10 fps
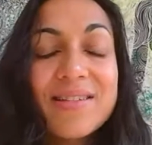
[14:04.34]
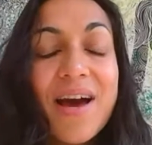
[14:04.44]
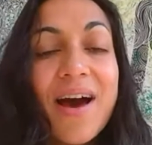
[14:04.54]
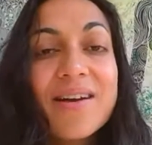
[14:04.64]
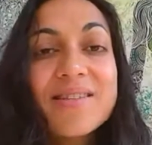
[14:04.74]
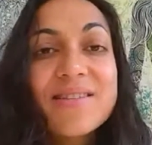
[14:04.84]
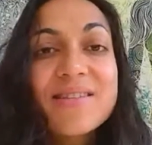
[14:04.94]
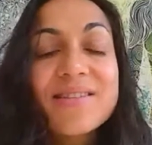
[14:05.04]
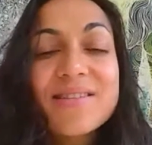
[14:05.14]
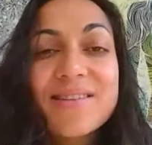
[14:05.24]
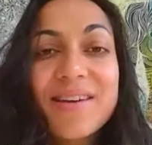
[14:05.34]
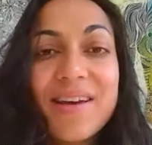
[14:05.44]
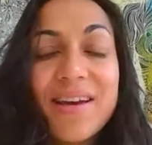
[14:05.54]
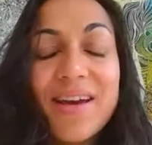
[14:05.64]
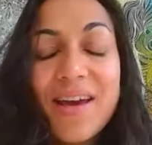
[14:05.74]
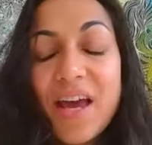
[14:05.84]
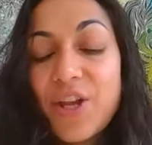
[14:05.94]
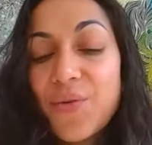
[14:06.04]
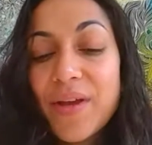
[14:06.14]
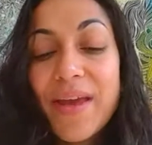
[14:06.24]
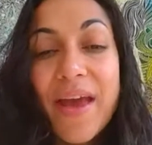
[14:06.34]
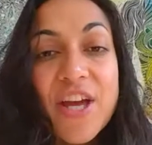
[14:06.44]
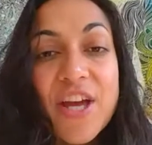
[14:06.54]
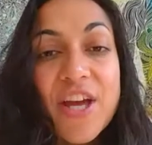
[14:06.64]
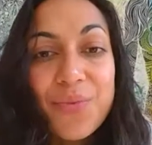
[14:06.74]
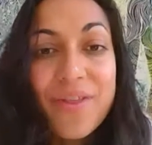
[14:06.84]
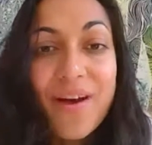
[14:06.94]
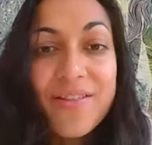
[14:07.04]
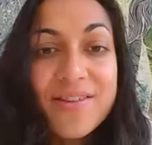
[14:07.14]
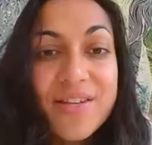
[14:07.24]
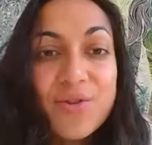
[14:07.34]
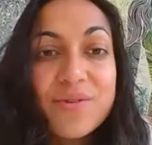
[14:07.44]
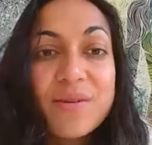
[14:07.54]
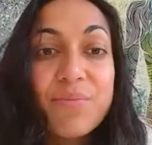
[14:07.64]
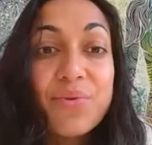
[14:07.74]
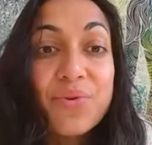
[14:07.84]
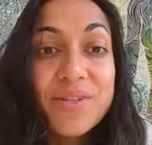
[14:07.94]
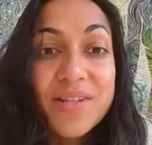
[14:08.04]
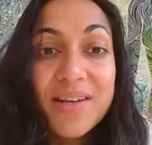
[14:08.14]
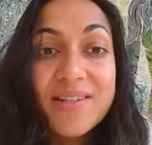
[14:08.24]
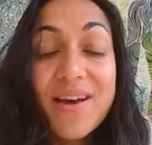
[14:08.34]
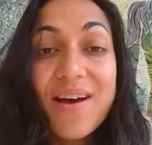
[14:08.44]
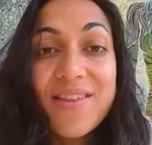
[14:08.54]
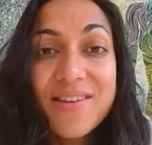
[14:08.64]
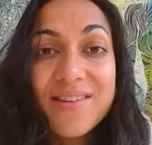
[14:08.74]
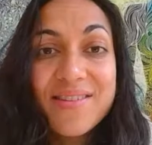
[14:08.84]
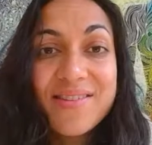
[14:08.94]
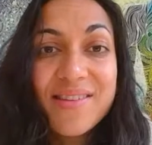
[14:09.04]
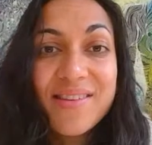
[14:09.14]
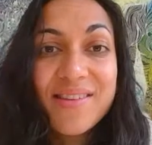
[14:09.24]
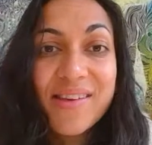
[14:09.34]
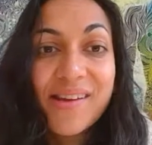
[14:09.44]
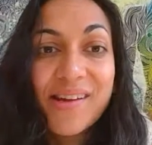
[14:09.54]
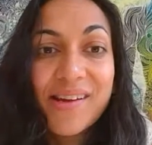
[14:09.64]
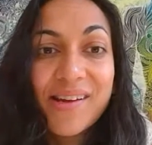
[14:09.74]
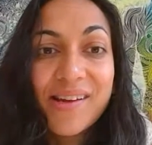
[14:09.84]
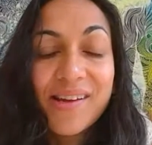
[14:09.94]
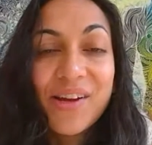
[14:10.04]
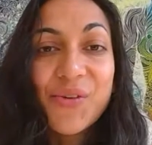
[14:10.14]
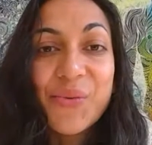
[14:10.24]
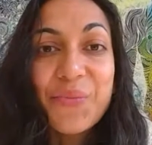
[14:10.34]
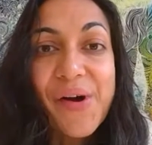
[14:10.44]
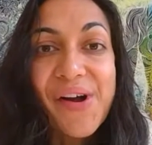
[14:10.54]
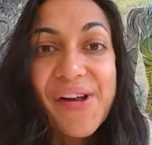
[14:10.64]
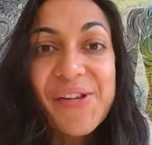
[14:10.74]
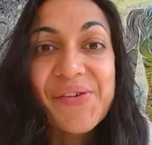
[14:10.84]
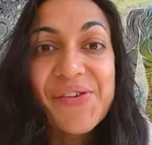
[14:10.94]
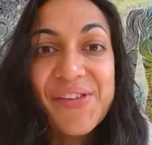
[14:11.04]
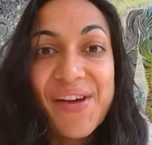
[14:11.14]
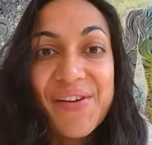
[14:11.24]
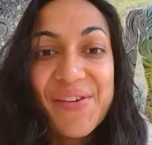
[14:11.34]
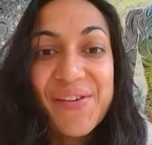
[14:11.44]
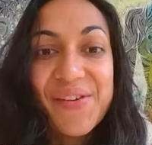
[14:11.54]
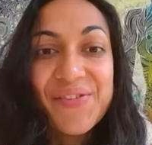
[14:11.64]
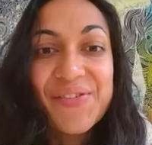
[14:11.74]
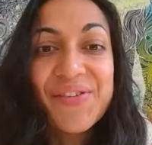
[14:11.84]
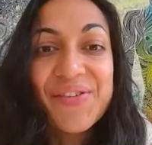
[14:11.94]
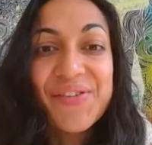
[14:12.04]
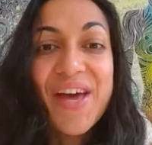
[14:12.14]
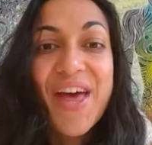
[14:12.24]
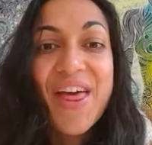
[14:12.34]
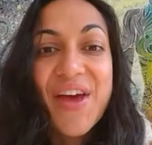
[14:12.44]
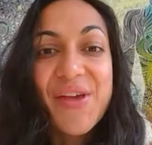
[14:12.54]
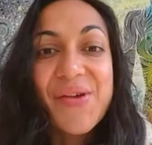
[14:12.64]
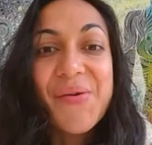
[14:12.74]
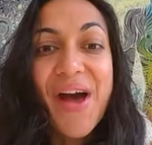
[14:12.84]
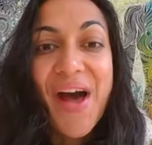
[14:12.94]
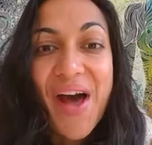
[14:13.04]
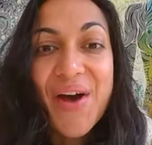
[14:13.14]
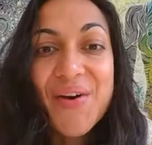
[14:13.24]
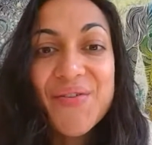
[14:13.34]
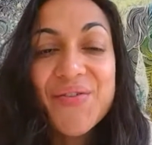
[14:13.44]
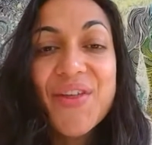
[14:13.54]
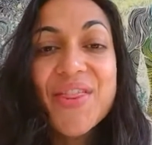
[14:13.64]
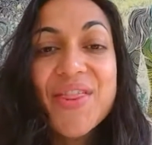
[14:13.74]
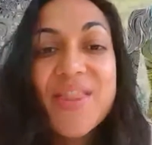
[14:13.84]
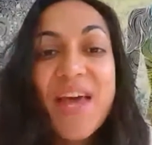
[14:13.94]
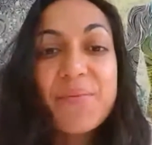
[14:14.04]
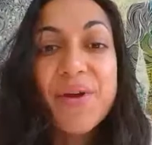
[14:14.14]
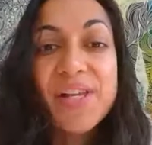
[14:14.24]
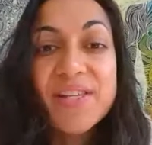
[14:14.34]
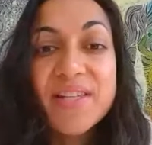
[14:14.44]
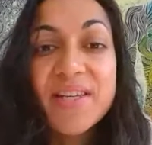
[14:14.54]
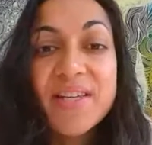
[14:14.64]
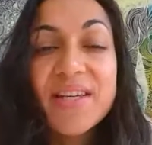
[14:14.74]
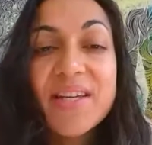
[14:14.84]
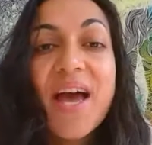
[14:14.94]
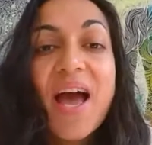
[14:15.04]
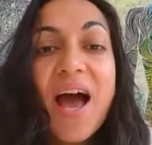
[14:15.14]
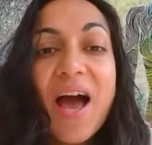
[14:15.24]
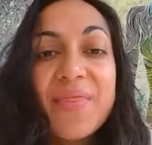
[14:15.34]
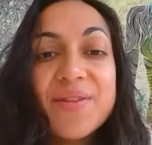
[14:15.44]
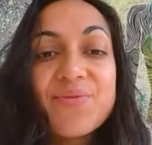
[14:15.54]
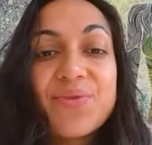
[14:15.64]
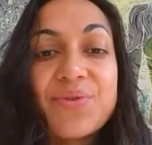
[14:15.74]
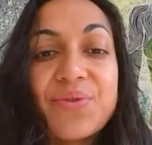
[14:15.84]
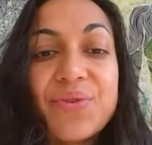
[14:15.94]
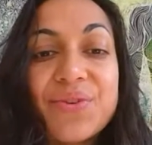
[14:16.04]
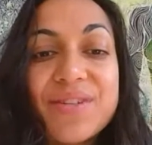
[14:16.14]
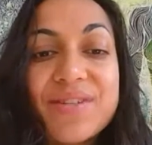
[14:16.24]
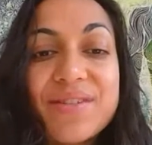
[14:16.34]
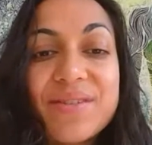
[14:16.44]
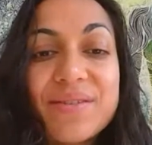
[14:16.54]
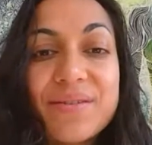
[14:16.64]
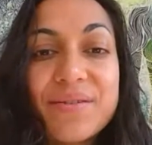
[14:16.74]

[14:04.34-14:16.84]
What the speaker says: tasks, in your engagement with others, in your supporting to others. Remind yourself that you have this capability and this resource.